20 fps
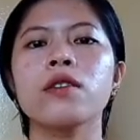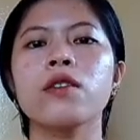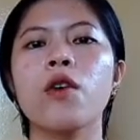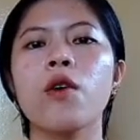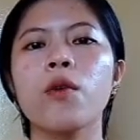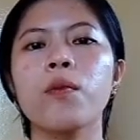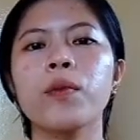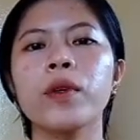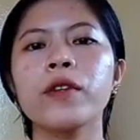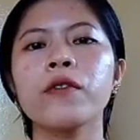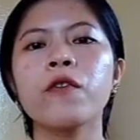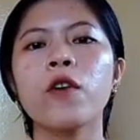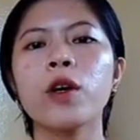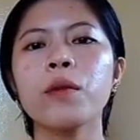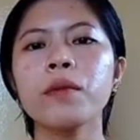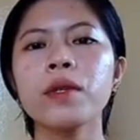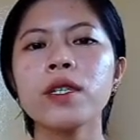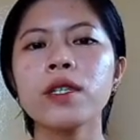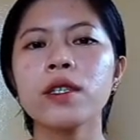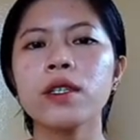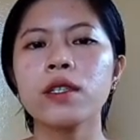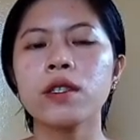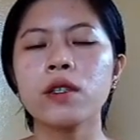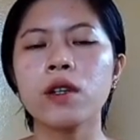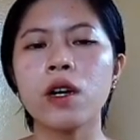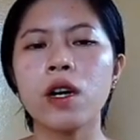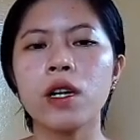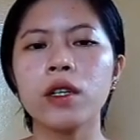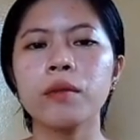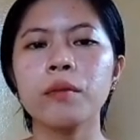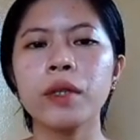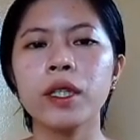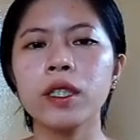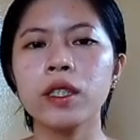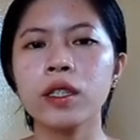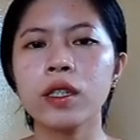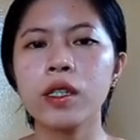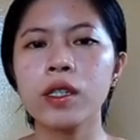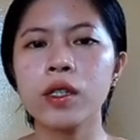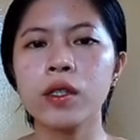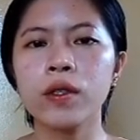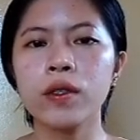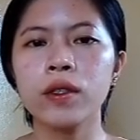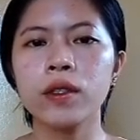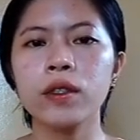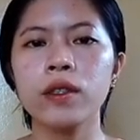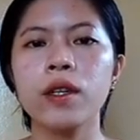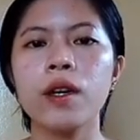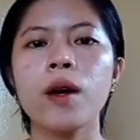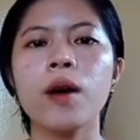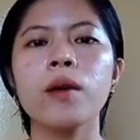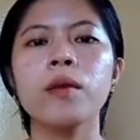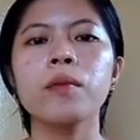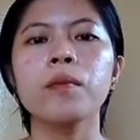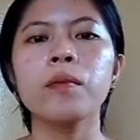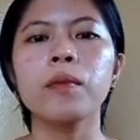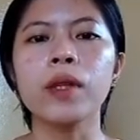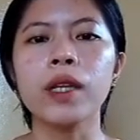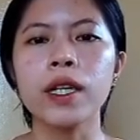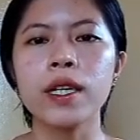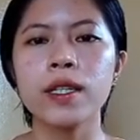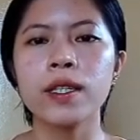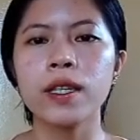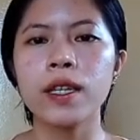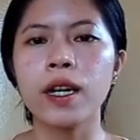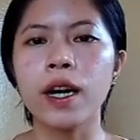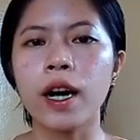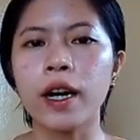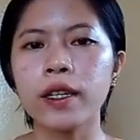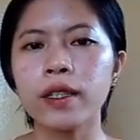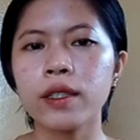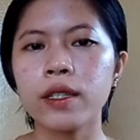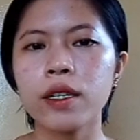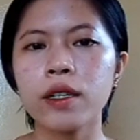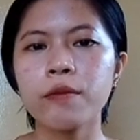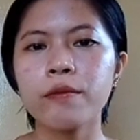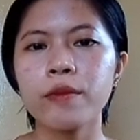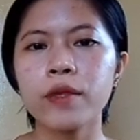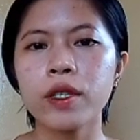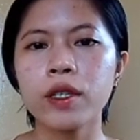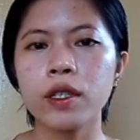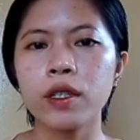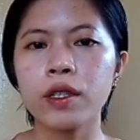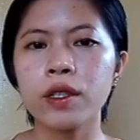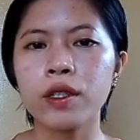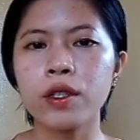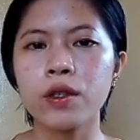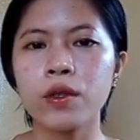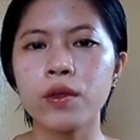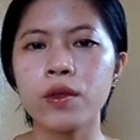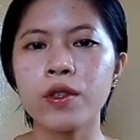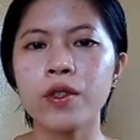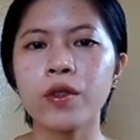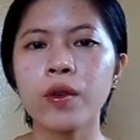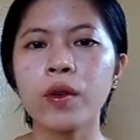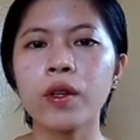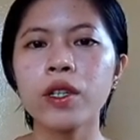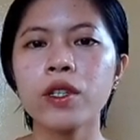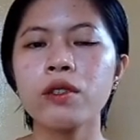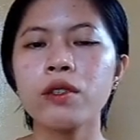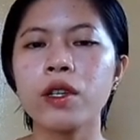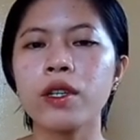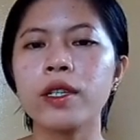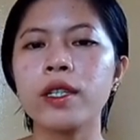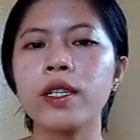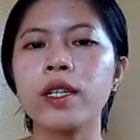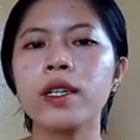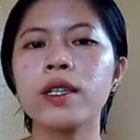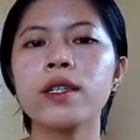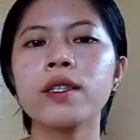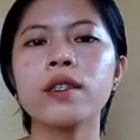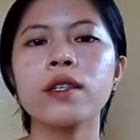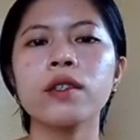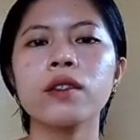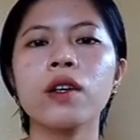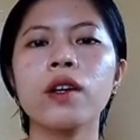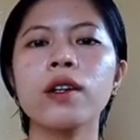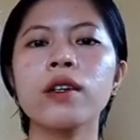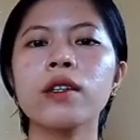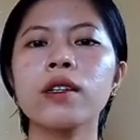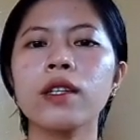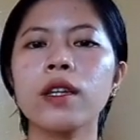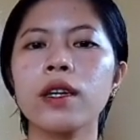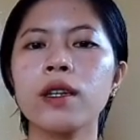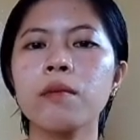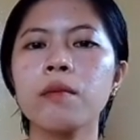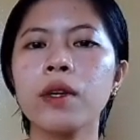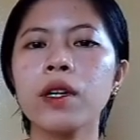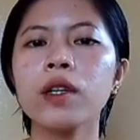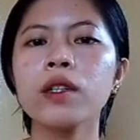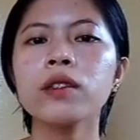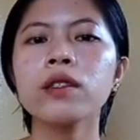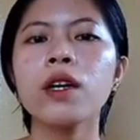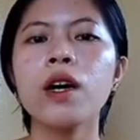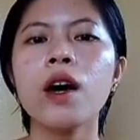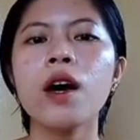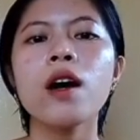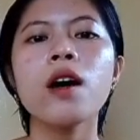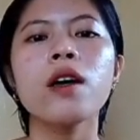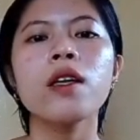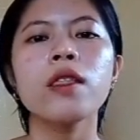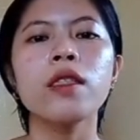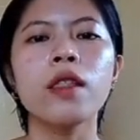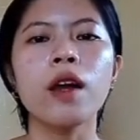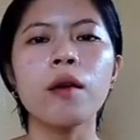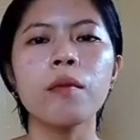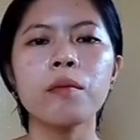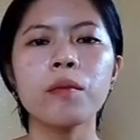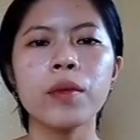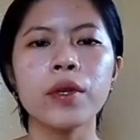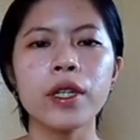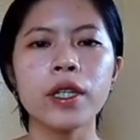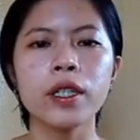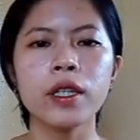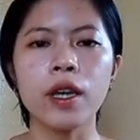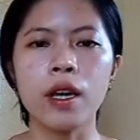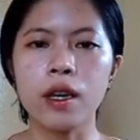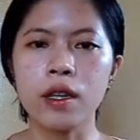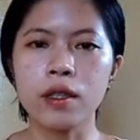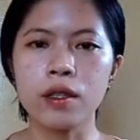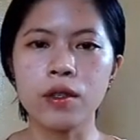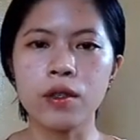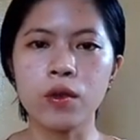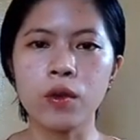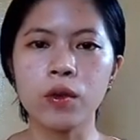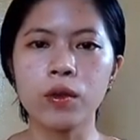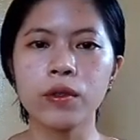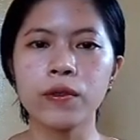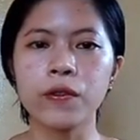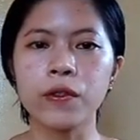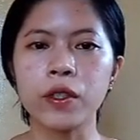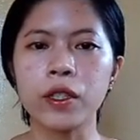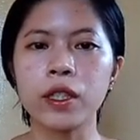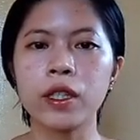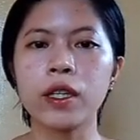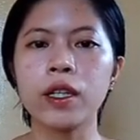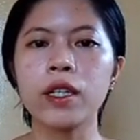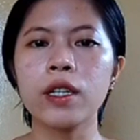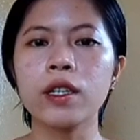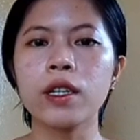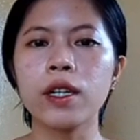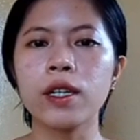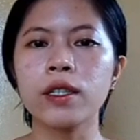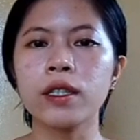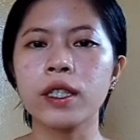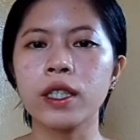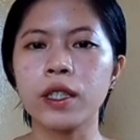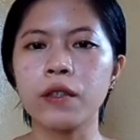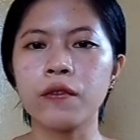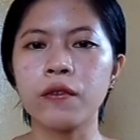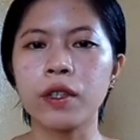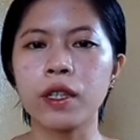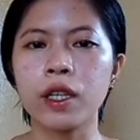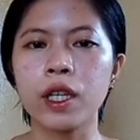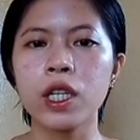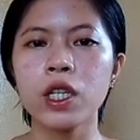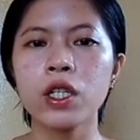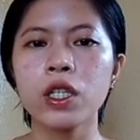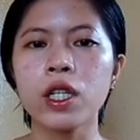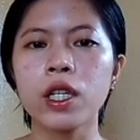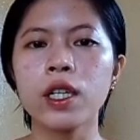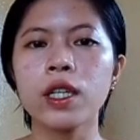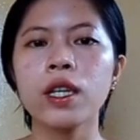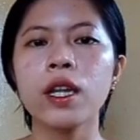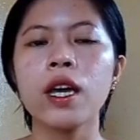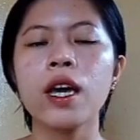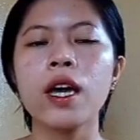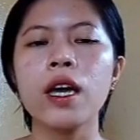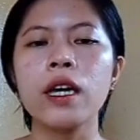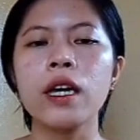So performing Seton may include placing items into storage areas that are labeled, numbered, and zoned for clear identification,